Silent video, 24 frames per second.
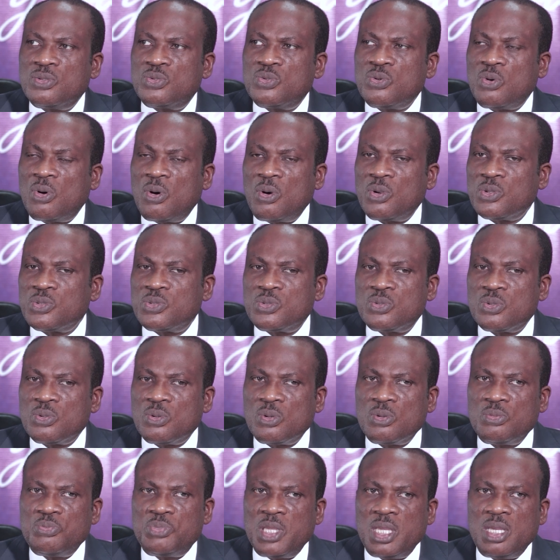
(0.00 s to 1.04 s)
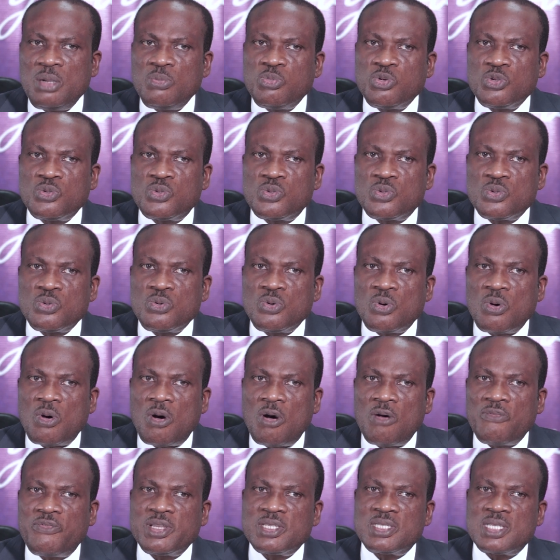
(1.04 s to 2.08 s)
to also be able to
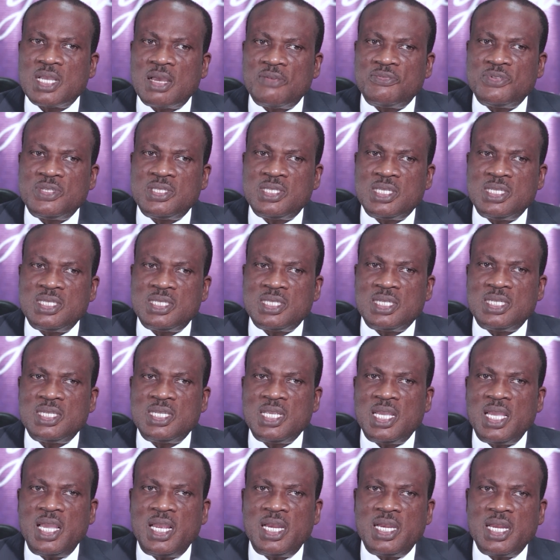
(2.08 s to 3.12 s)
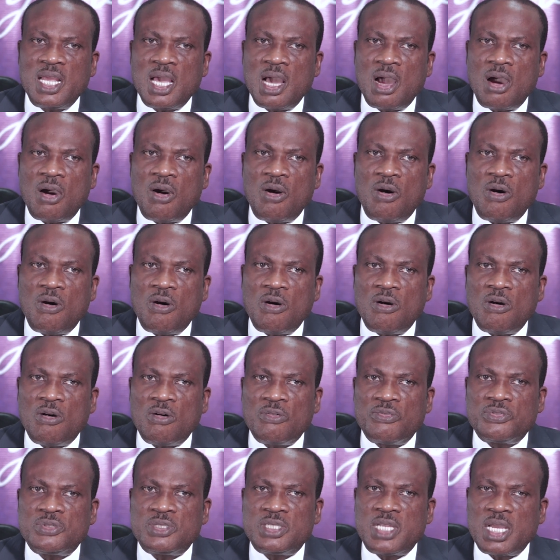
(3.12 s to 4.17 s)
offer services in the area
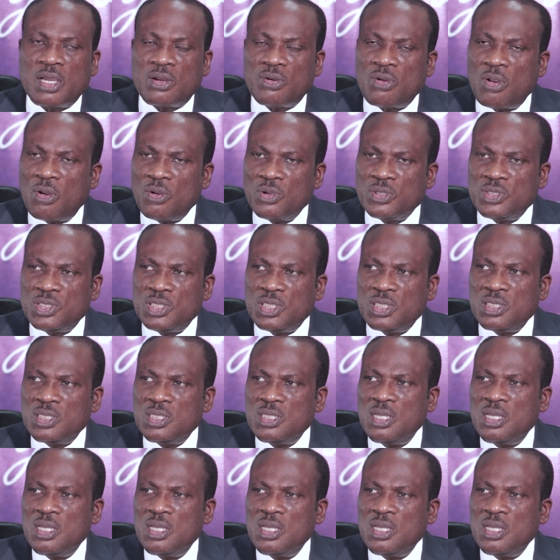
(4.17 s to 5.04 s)
of technology,